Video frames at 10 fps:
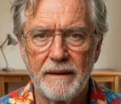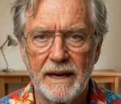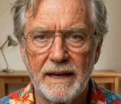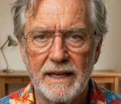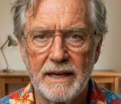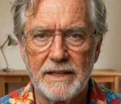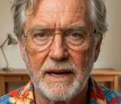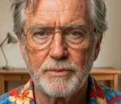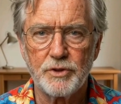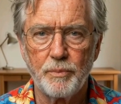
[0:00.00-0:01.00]
Any
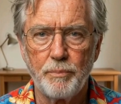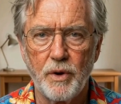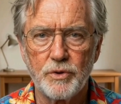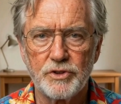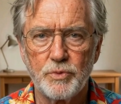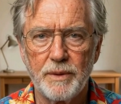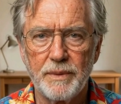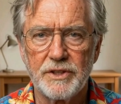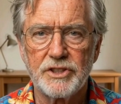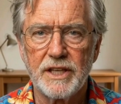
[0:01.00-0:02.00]
attempt to impose
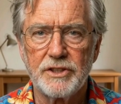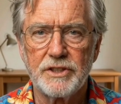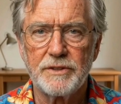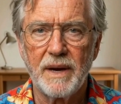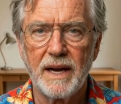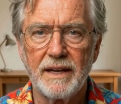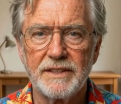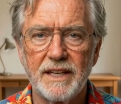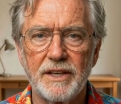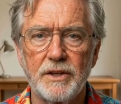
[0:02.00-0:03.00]
sweeping changes via
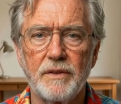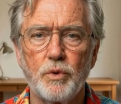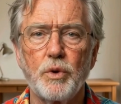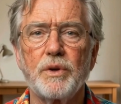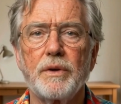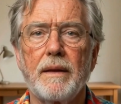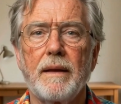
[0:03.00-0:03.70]
executive order,